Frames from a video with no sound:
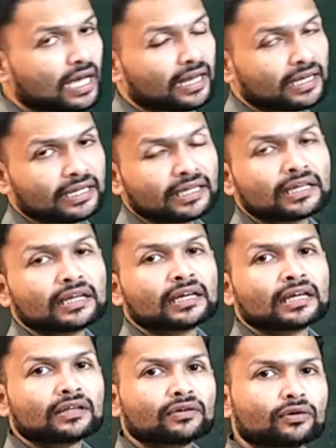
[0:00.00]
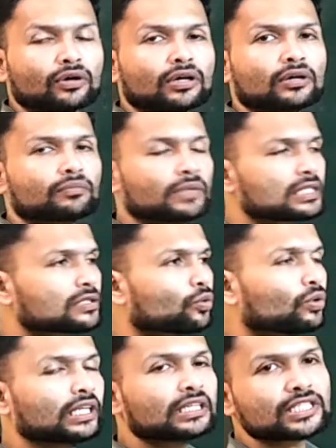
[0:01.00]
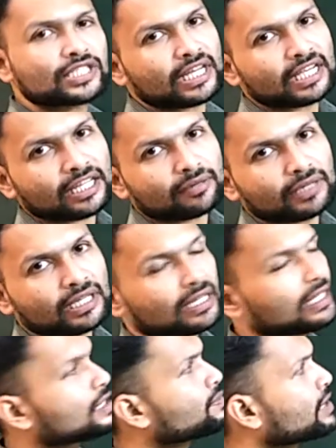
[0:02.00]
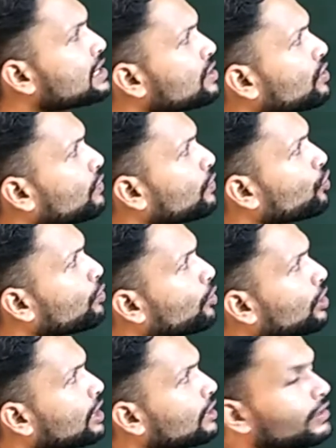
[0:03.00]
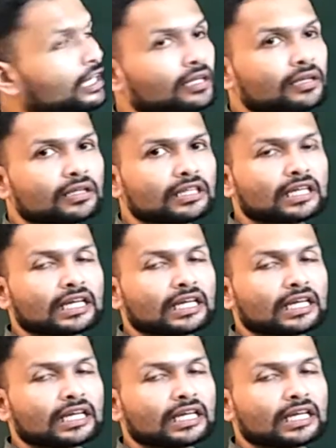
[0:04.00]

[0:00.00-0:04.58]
RNA means only the genetic material is present of low molecular weight.